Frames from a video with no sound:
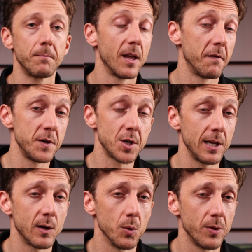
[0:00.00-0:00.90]
officially
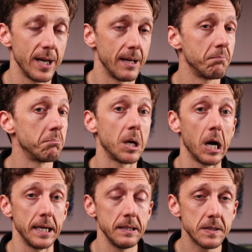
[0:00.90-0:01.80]
called their
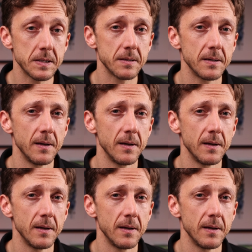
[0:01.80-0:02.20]
guidance,